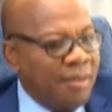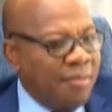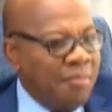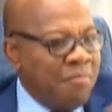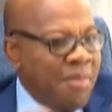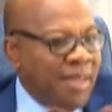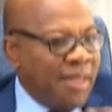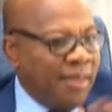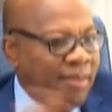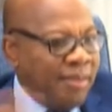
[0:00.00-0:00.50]

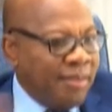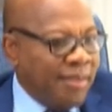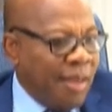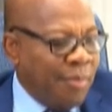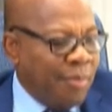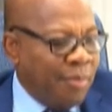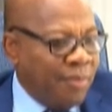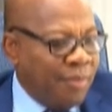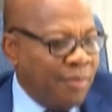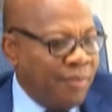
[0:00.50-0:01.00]
many things
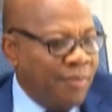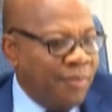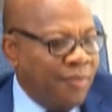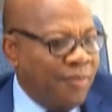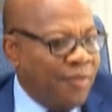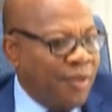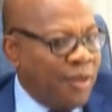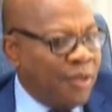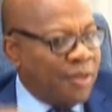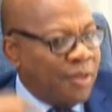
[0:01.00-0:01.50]
happen.
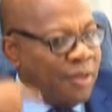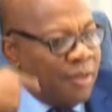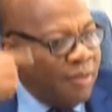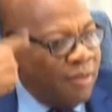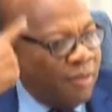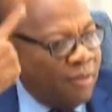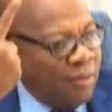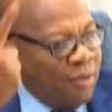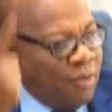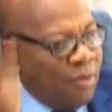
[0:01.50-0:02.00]
First,
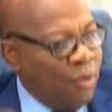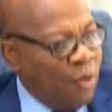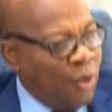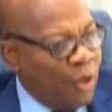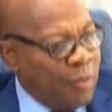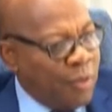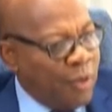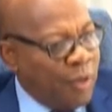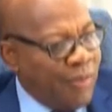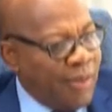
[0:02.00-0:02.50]
no
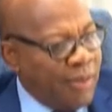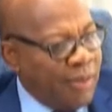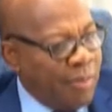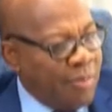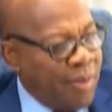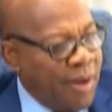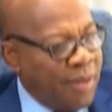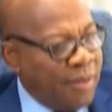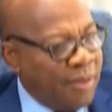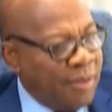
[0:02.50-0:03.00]
spirit of
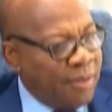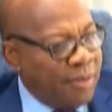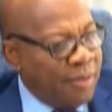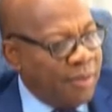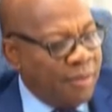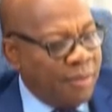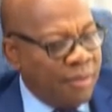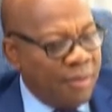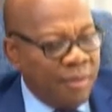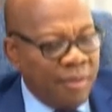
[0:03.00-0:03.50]
enterprise.
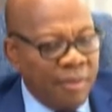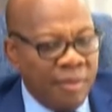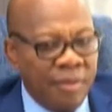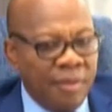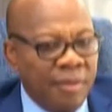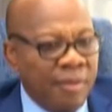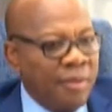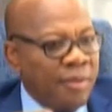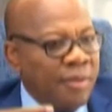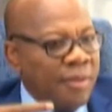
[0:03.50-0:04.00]

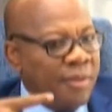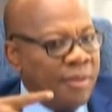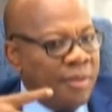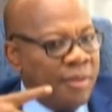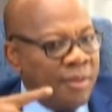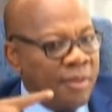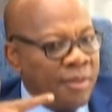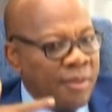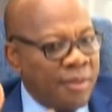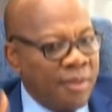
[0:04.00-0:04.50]

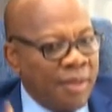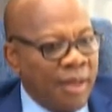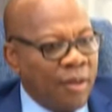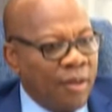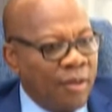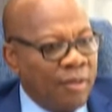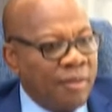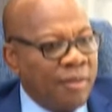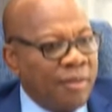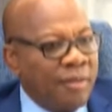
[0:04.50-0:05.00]

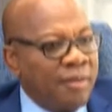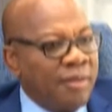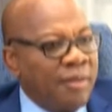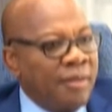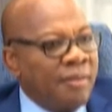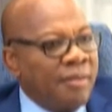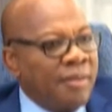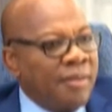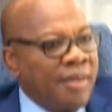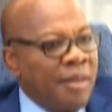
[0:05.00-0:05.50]
Second,
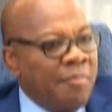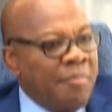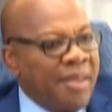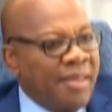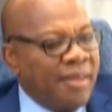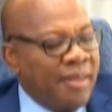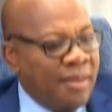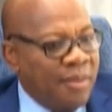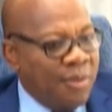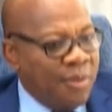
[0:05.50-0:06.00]

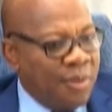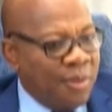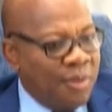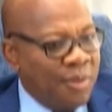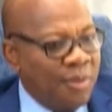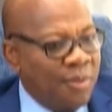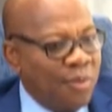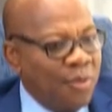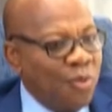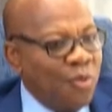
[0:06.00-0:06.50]
dependence.
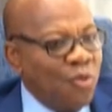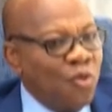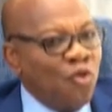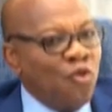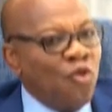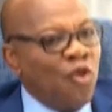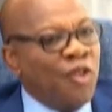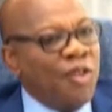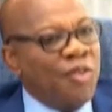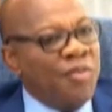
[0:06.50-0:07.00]

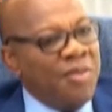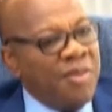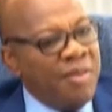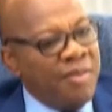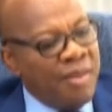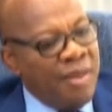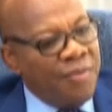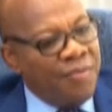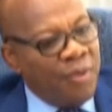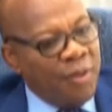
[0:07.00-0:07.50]
So it is
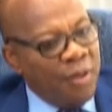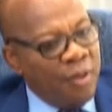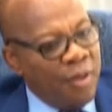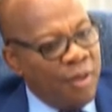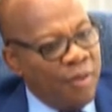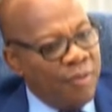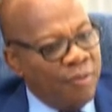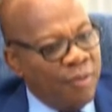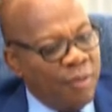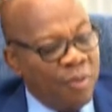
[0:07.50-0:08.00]
easier for the
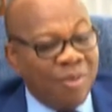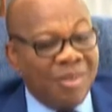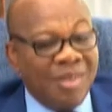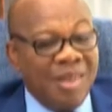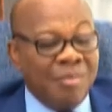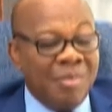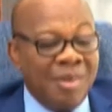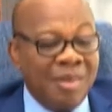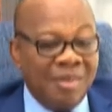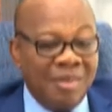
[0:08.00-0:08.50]
government to say, I
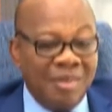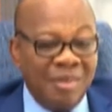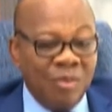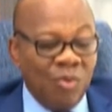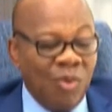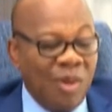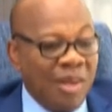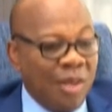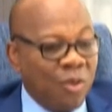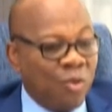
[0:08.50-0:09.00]
beg, this
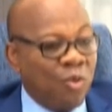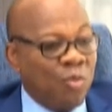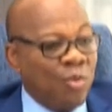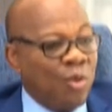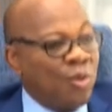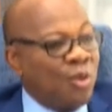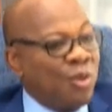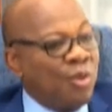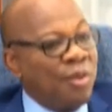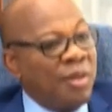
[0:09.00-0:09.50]
wallet is too
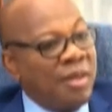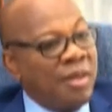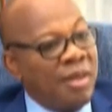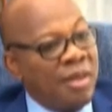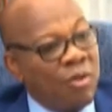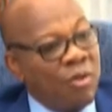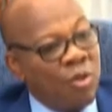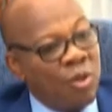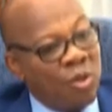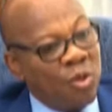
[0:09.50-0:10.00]
much. He
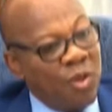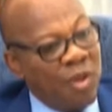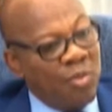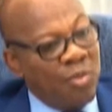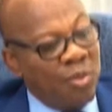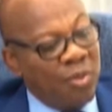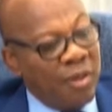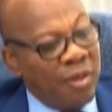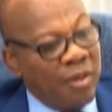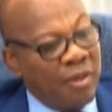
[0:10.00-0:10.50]
runs to
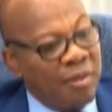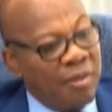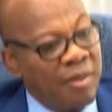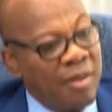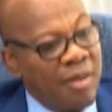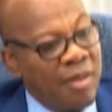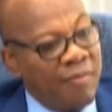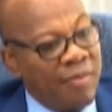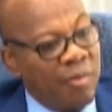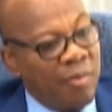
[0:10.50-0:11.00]
Abuja
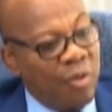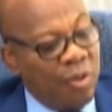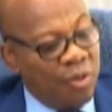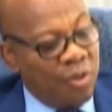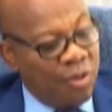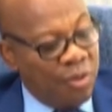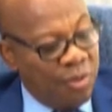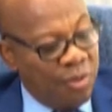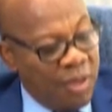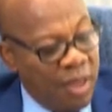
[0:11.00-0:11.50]
every
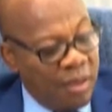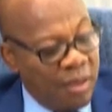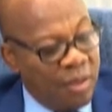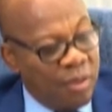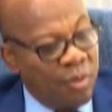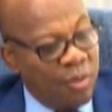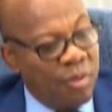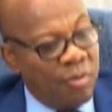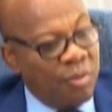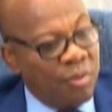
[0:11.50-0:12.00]
month, takes
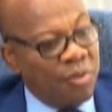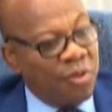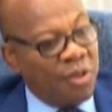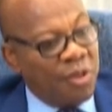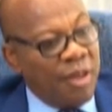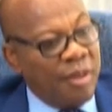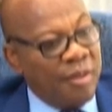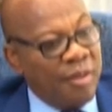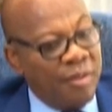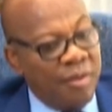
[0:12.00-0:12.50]
his own
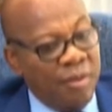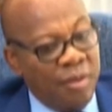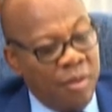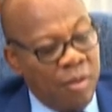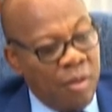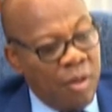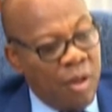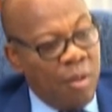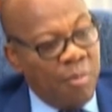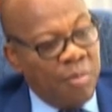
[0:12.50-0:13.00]
share,
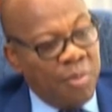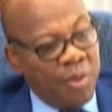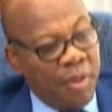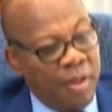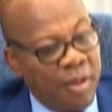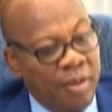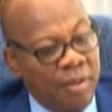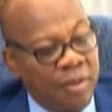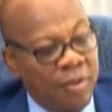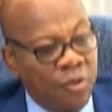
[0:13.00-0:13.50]
comes
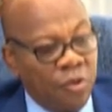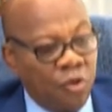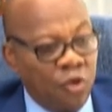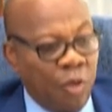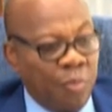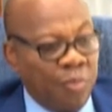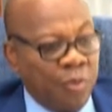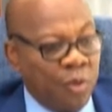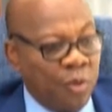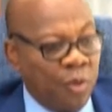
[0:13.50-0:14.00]
here,
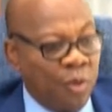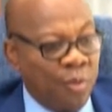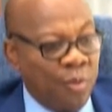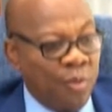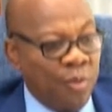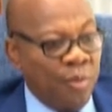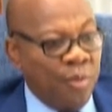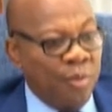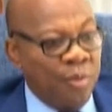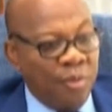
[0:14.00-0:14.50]
chops his
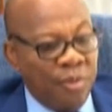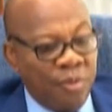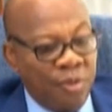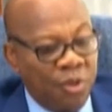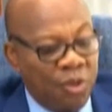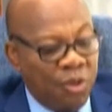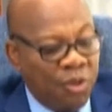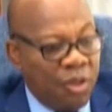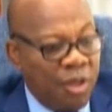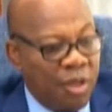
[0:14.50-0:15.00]
own,
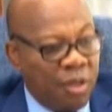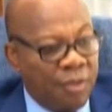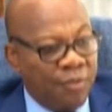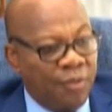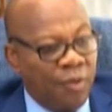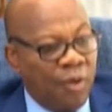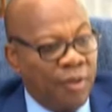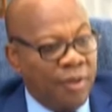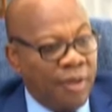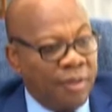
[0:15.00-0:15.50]
shares
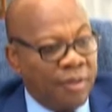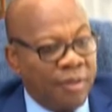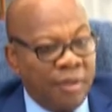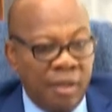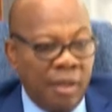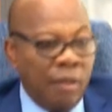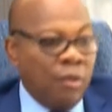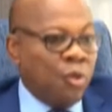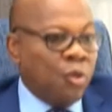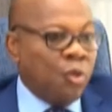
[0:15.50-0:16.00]
for others,
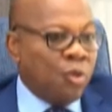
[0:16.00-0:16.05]
and goes to